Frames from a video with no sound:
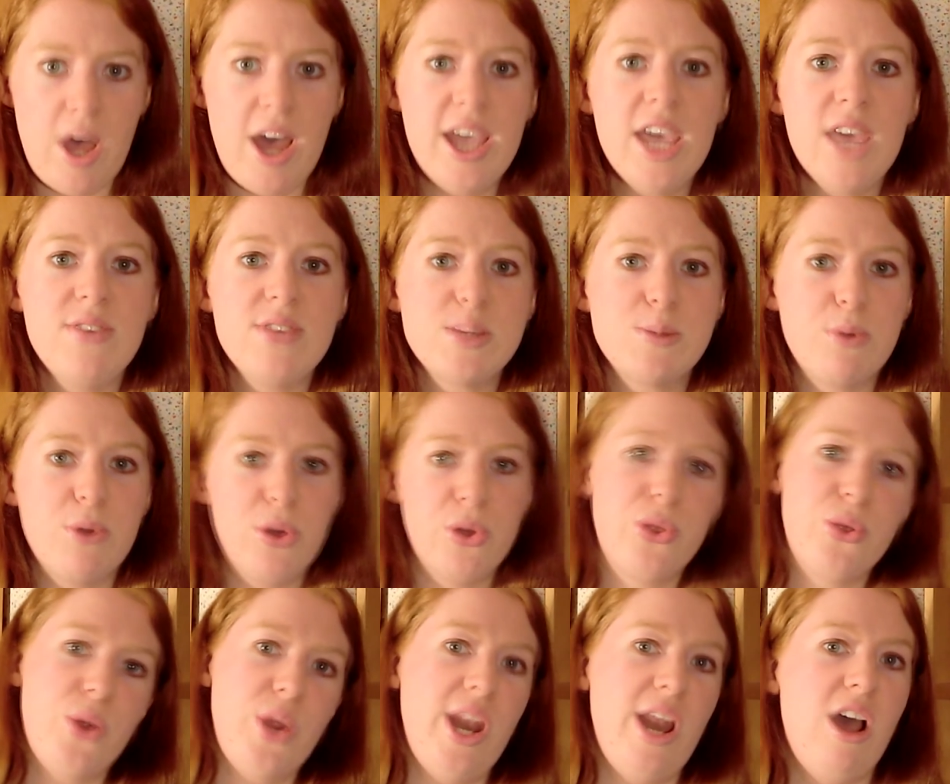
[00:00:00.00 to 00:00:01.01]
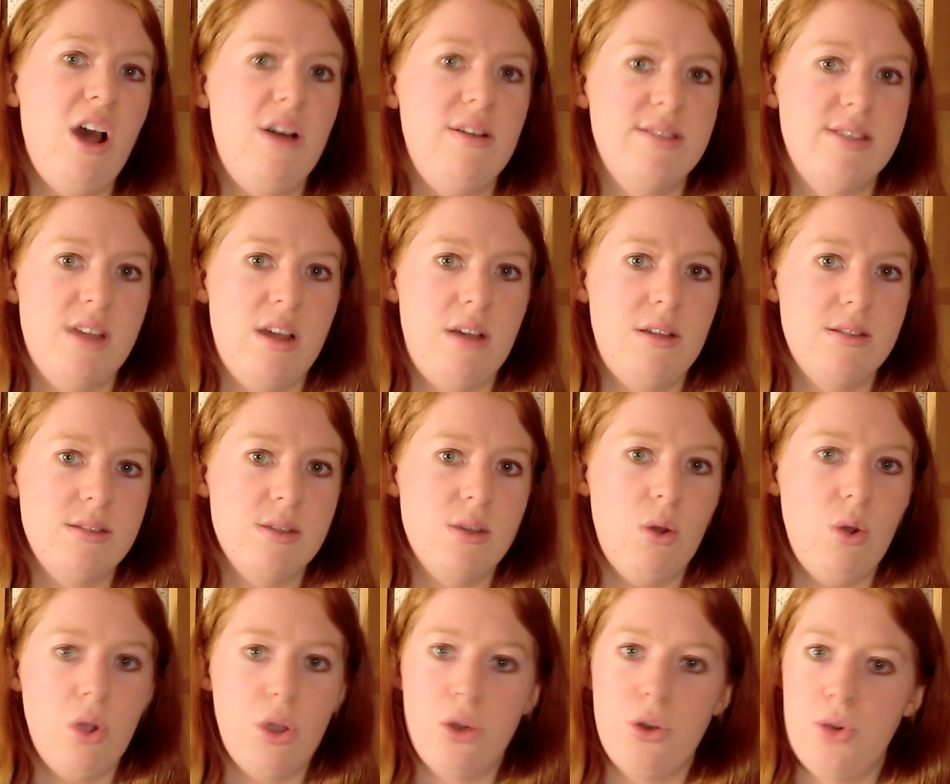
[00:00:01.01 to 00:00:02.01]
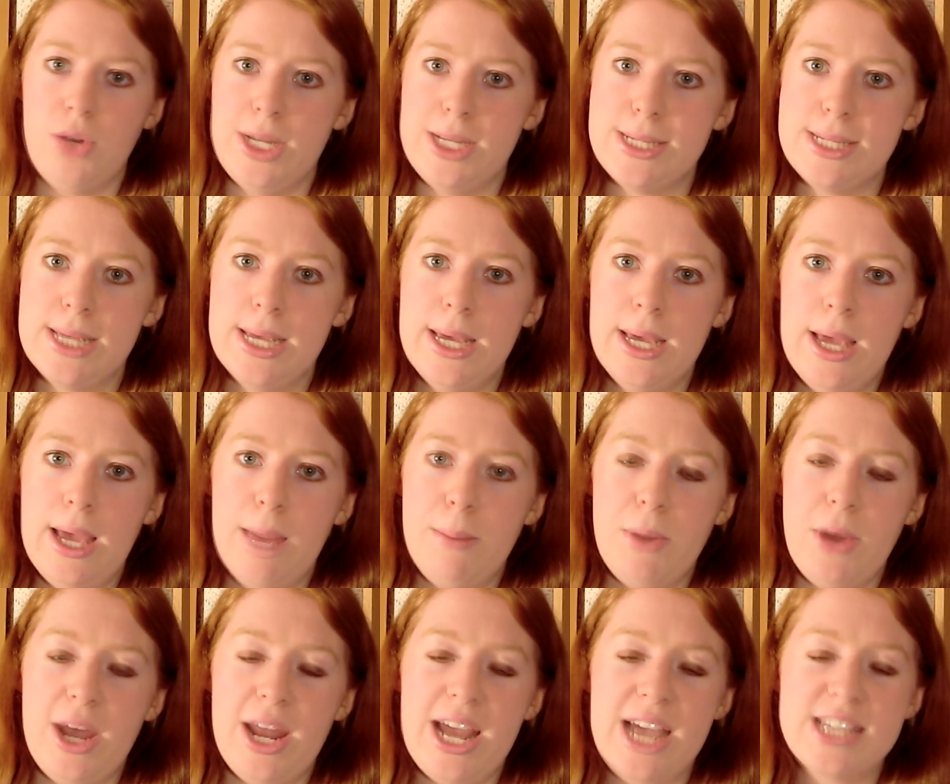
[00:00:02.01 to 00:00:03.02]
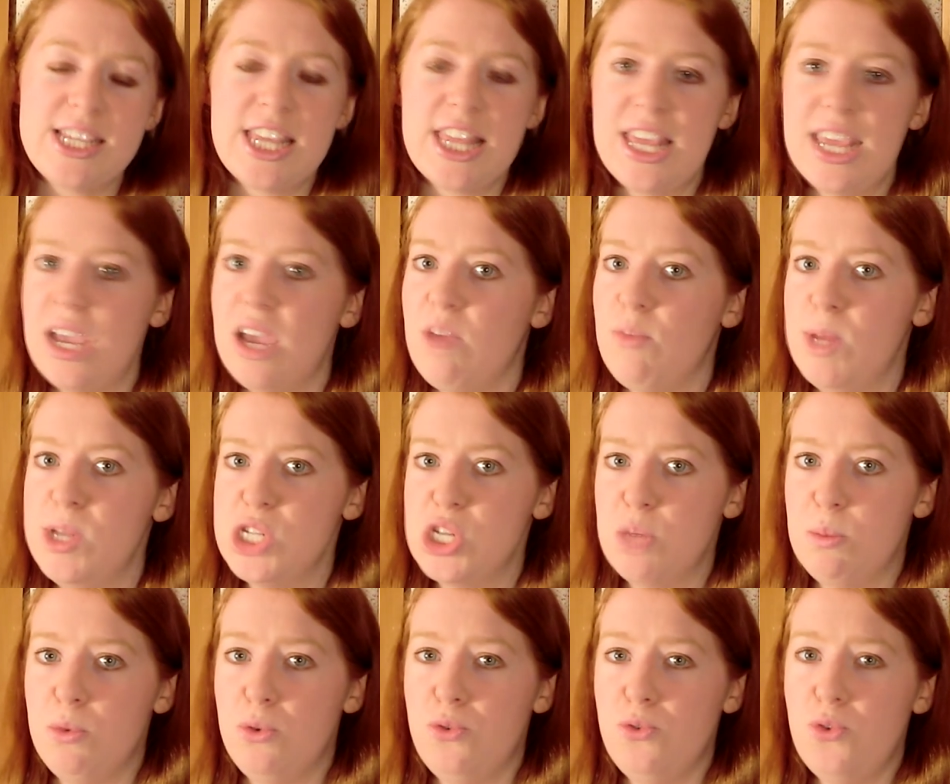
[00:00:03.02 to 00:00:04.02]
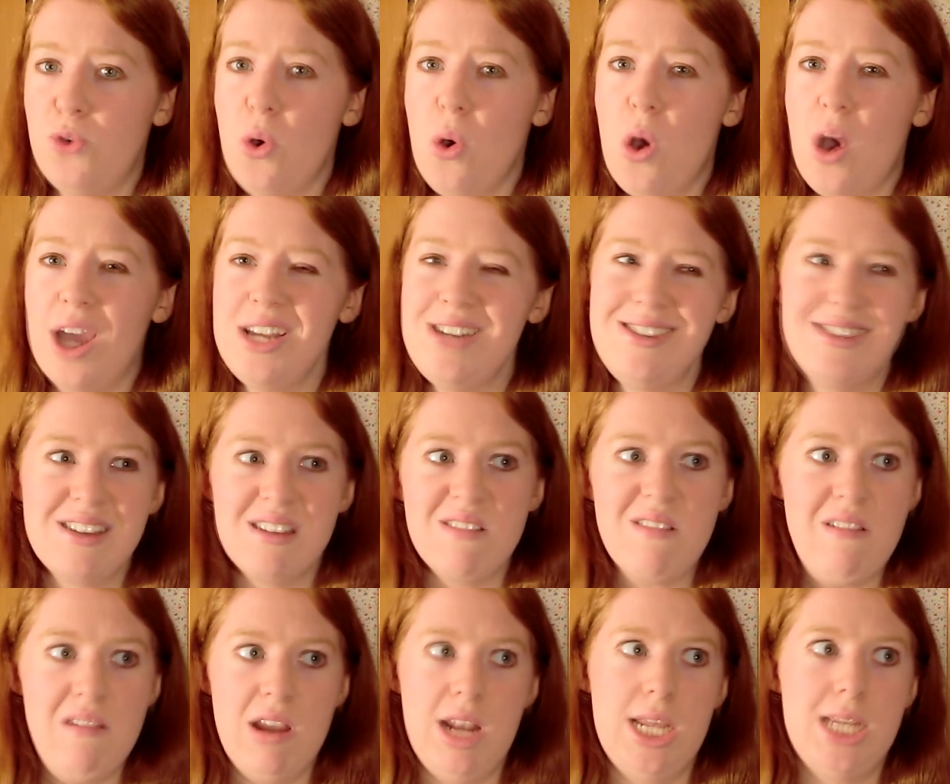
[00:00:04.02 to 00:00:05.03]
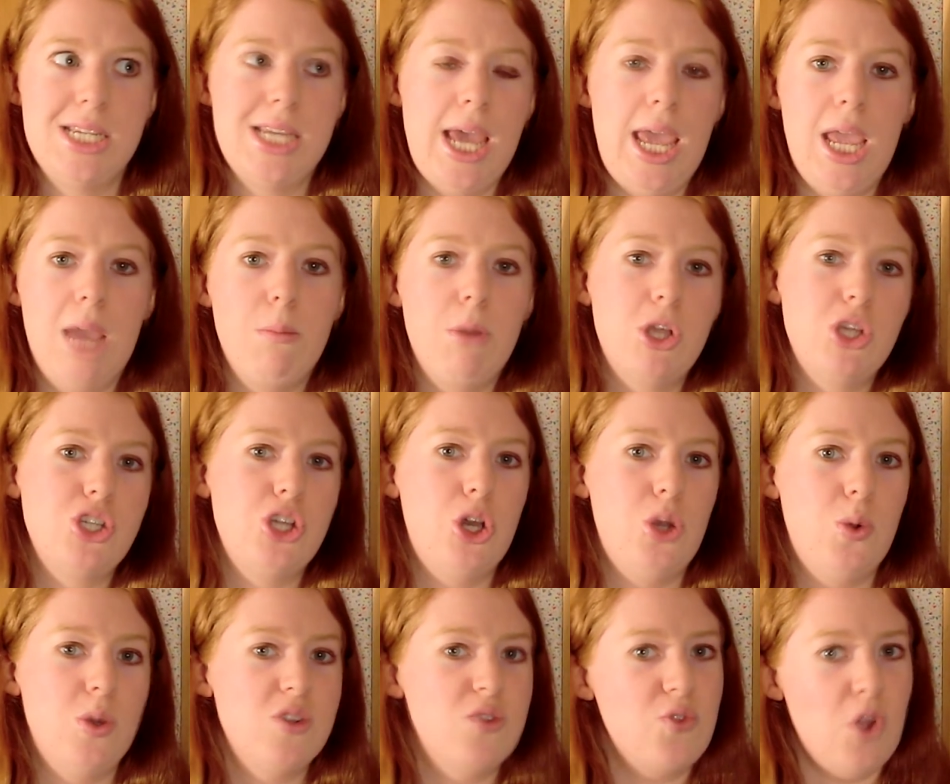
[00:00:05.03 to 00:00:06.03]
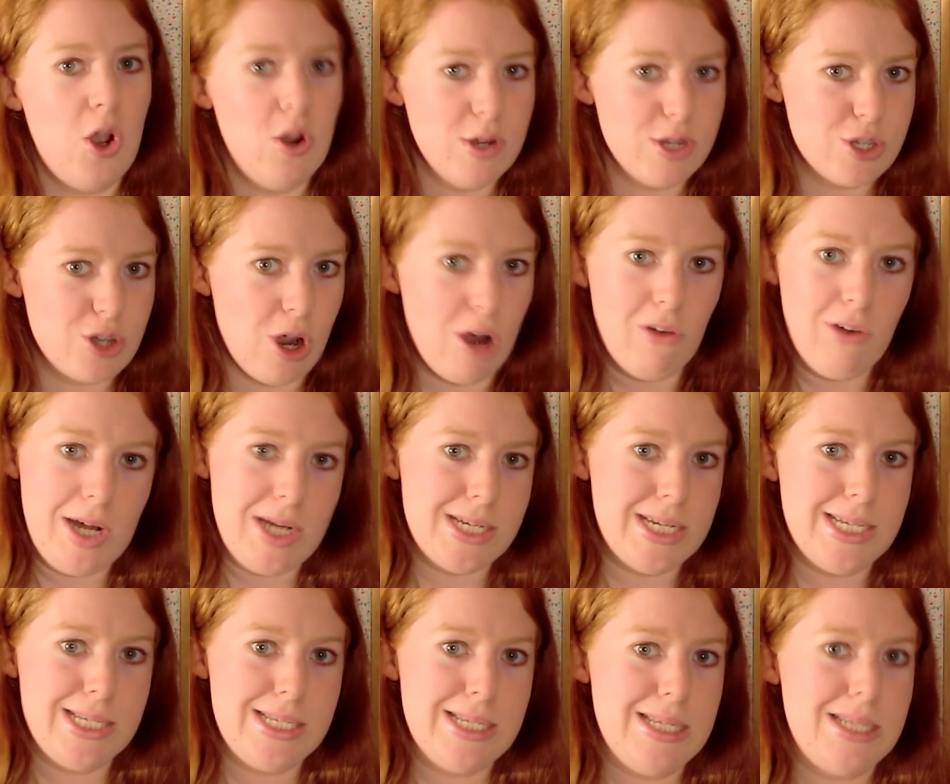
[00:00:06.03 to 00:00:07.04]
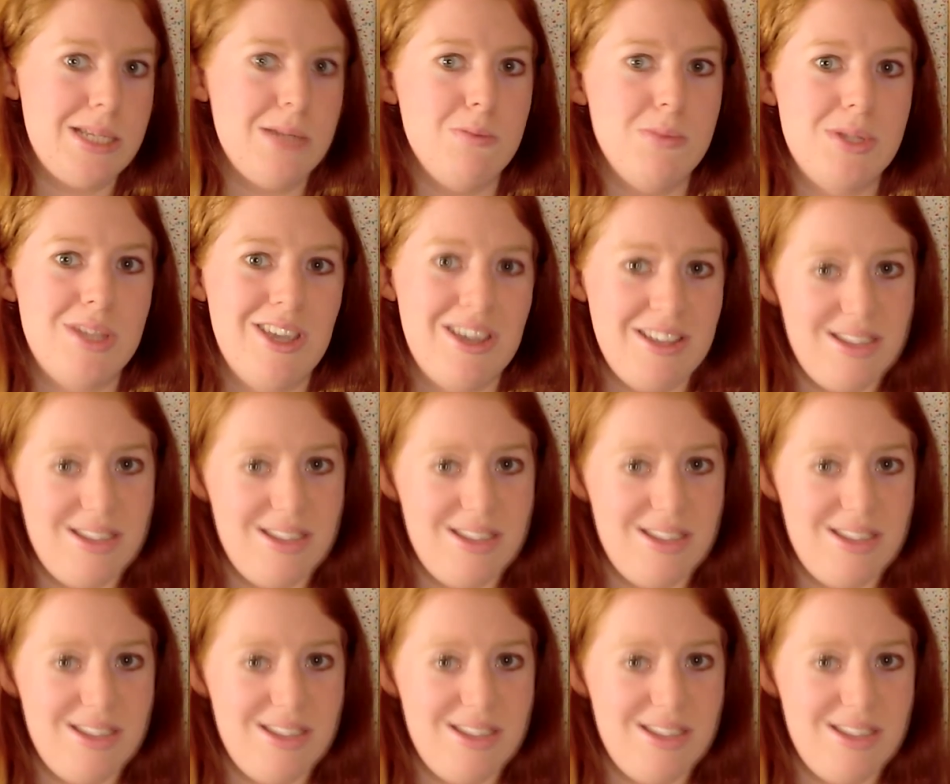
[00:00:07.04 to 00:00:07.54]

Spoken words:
I gave this book 3.5 stars on Goodreads, but as I think I've mentioned before, I don't really take much note as far as star rating systems are